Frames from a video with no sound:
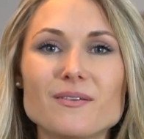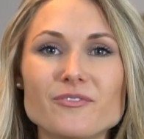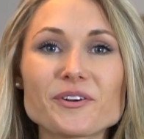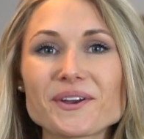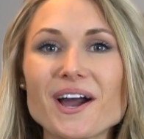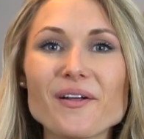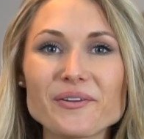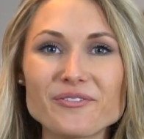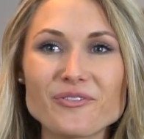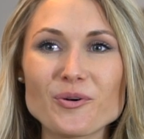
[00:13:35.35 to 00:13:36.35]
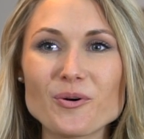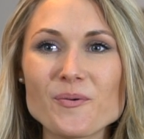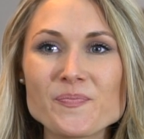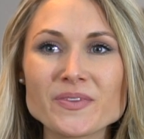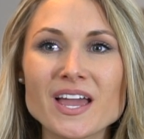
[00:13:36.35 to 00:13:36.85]
very
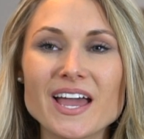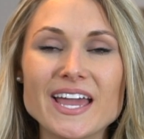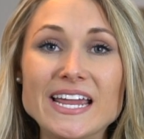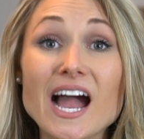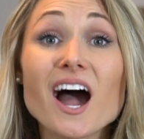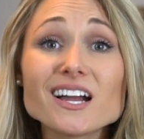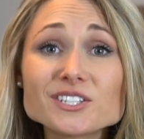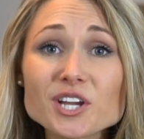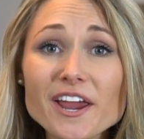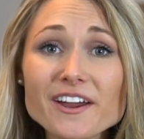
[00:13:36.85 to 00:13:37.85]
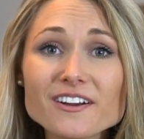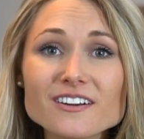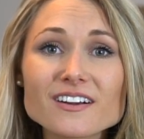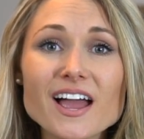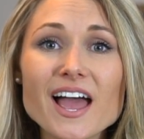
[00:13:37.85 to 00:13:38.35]
colorful, a high
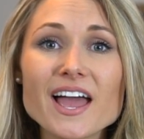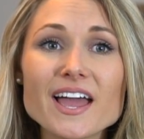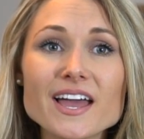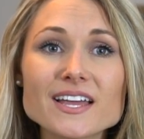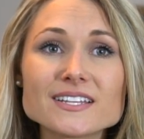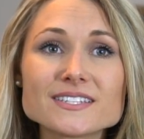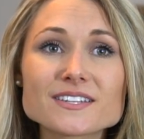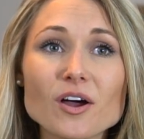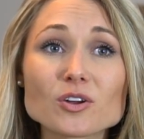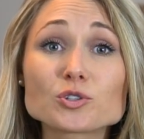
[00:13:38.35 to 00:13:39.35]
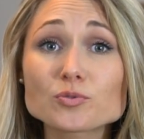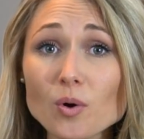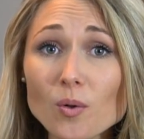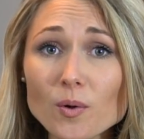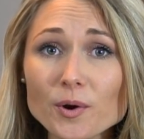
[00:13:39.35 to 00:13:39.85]
chair and a
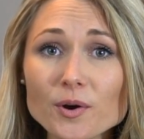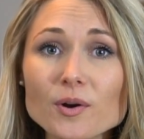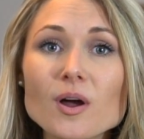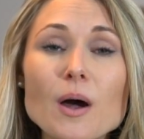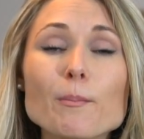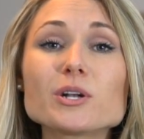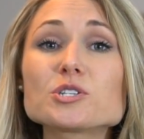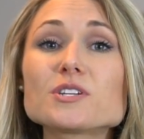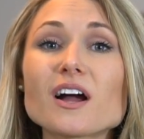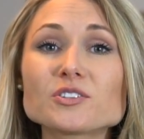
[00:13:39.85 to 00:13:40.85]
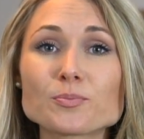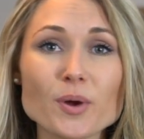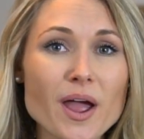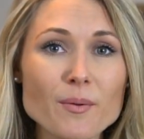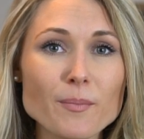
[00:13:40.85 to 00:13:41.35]
stroller, bunch of Dr.
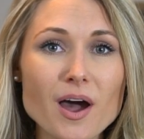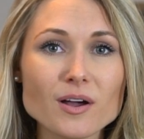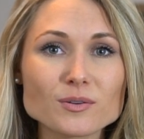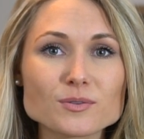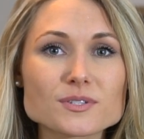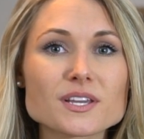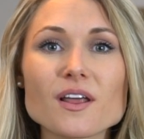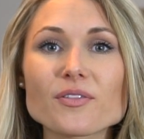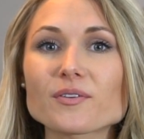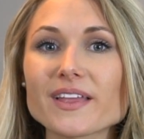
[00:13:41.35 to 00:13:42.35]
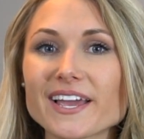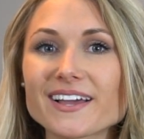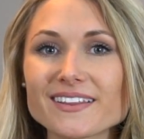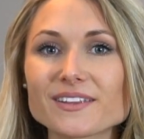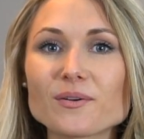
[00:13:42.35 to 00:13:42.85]
Brown bottles and other
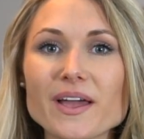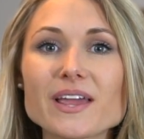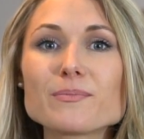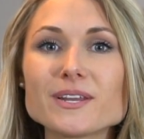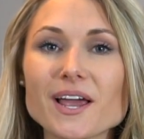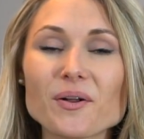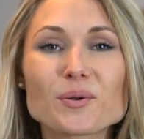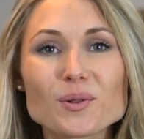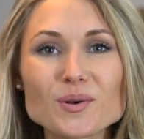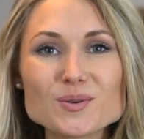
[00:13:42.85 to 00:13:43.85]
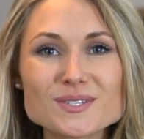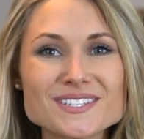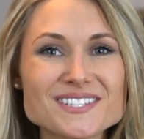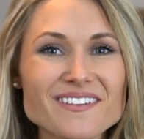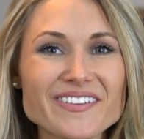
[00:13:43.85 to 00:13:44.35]
like little hand-me-down clothes
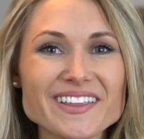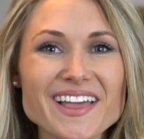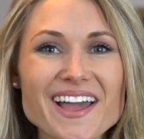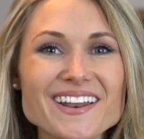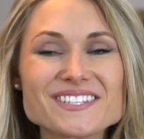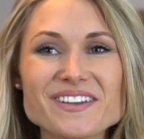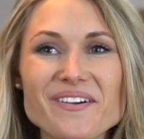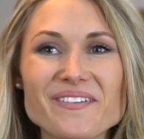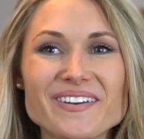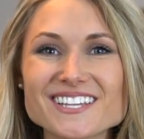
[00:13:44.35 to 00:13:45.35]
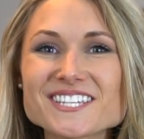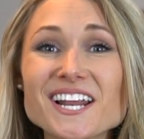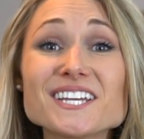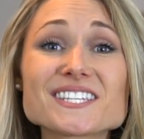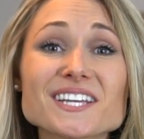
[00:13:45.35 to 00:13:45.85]
and stuff like that. So that's a
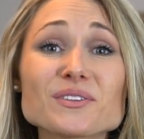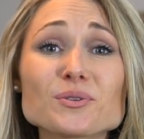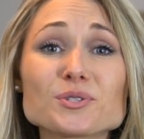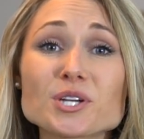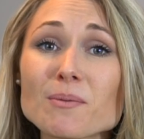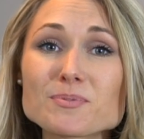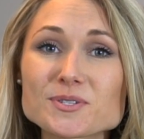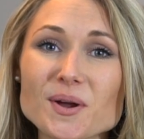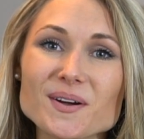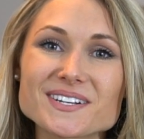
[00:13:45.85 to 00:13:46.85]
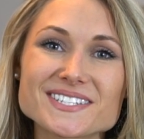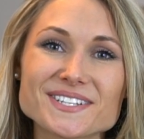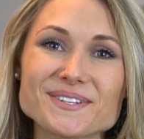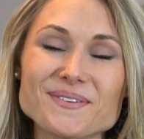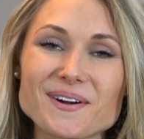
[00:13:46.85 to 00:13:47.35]
nice like little jump start
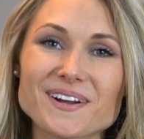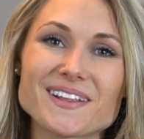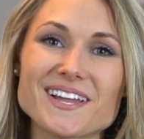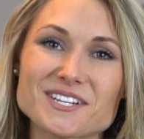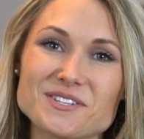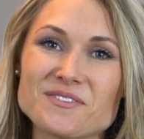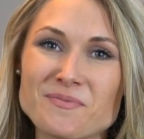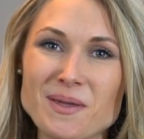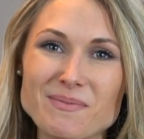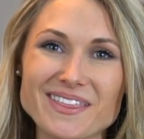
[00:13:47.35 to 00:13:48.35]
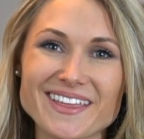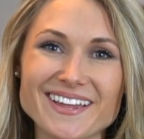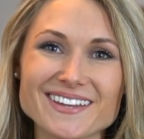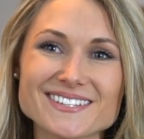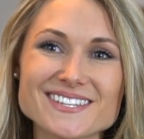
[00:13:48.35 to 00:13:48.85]
to our collection of baby
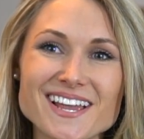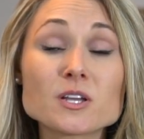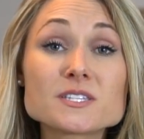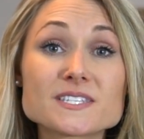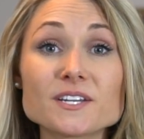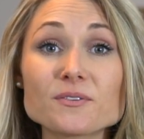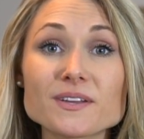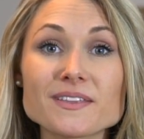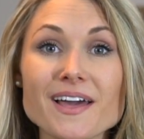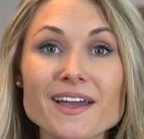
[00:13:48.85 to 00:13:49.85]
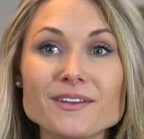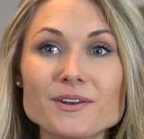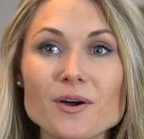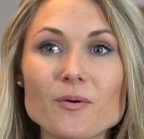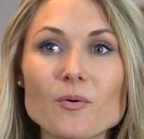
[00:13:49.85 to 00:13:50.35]
things. Considering that, you
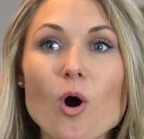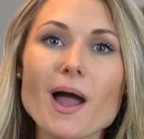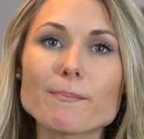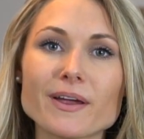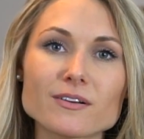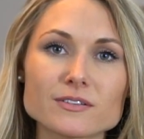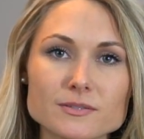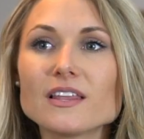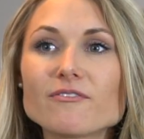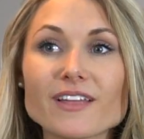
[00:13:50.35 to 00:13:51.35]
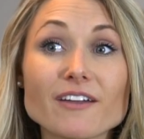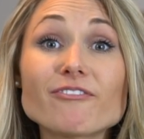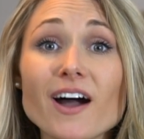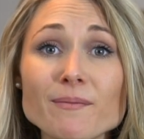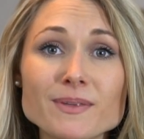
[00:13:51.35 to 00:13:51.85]
know, my parents live like
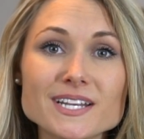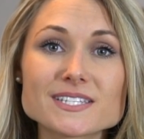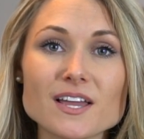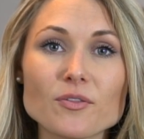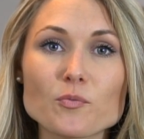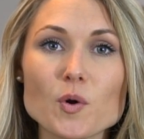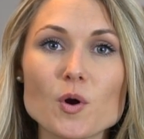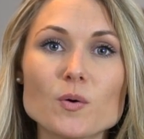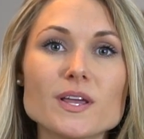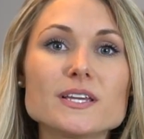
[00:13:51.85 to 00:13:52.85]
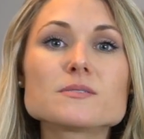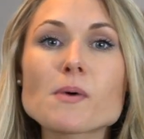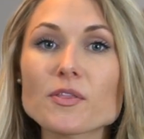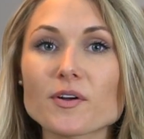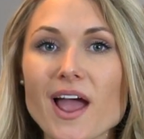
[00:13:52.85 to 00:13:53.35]
5 minutes down the road, his
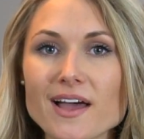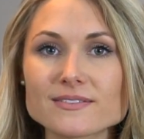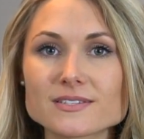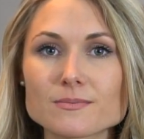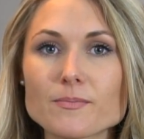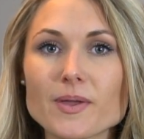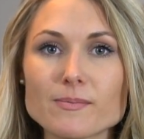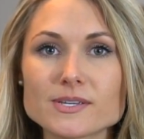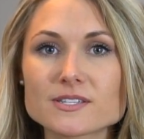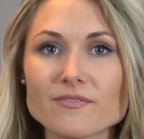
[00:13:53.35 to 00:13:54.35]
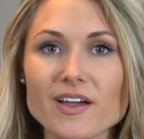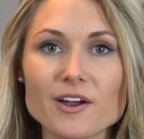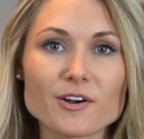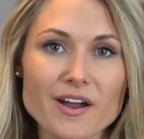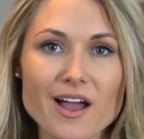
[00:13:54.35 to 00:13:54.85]
mother has some baby stuff at
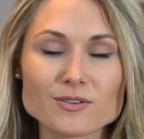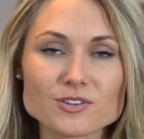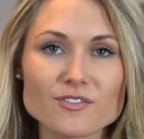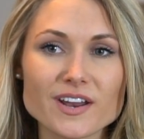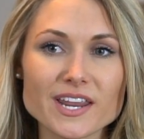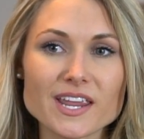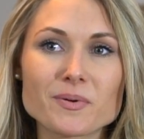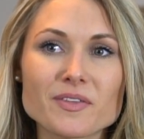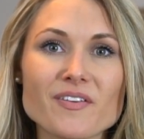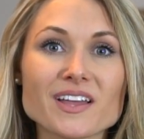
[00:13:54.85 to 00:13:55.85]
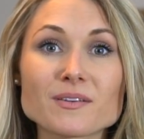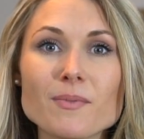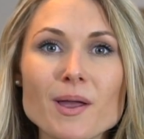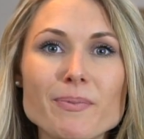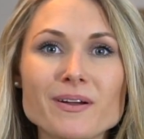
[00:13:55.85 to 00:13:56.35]
her house already, but the fact that
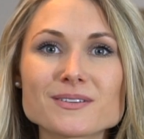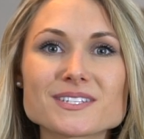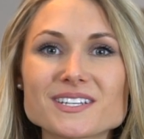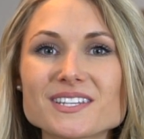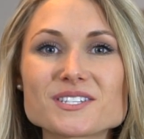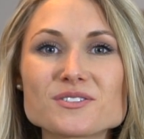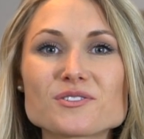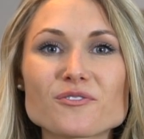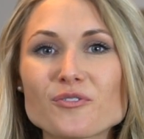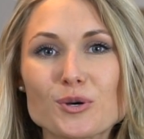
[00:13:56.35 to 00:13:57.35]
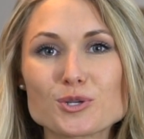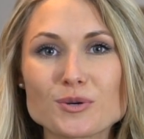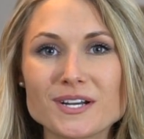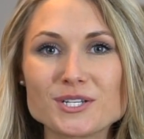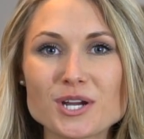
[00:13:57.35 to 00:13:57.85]
my parents, like, this is their first
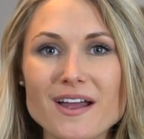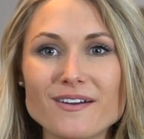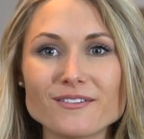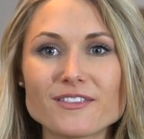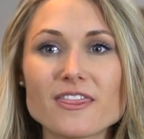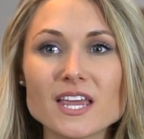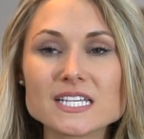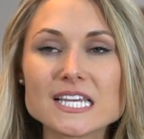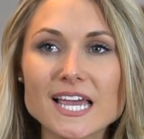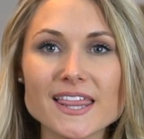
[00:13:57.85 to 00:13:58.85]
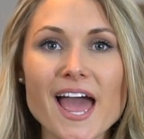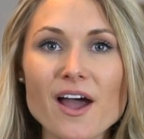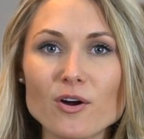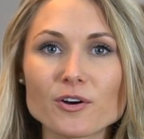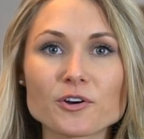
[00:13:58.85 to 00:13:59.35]
grandchild, things like
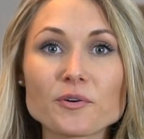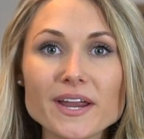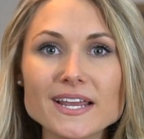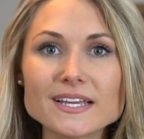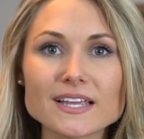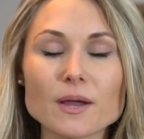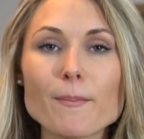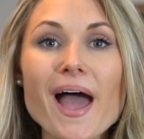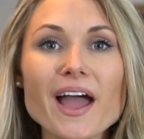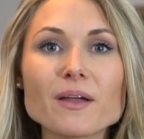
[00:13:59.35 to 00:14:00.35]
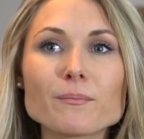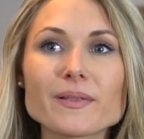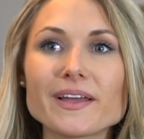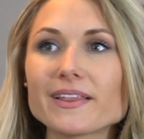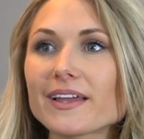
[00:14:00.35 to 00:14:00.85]
that are great, like a pack and
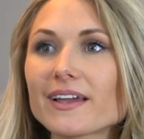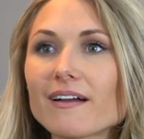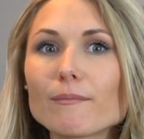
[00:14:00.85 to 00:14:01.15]
play, like